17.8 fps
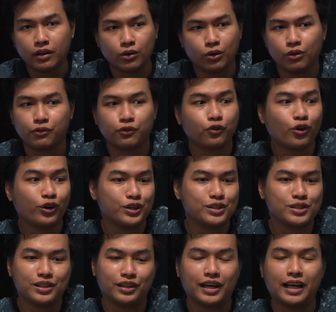of
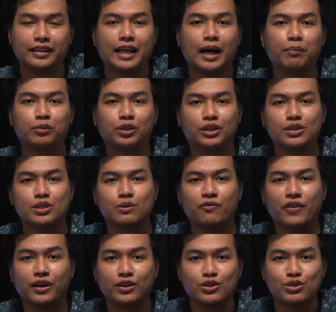course their adapter is
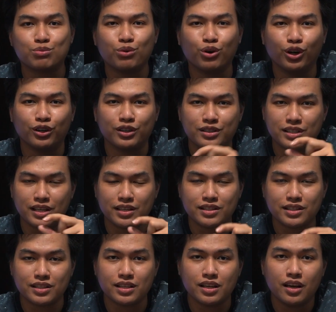very small,
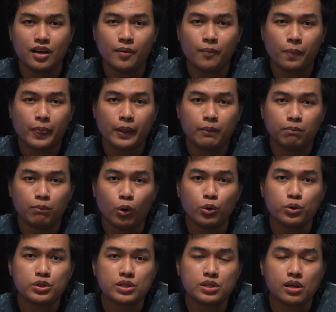since
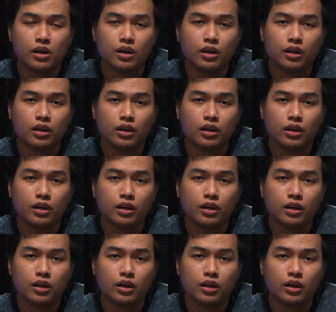most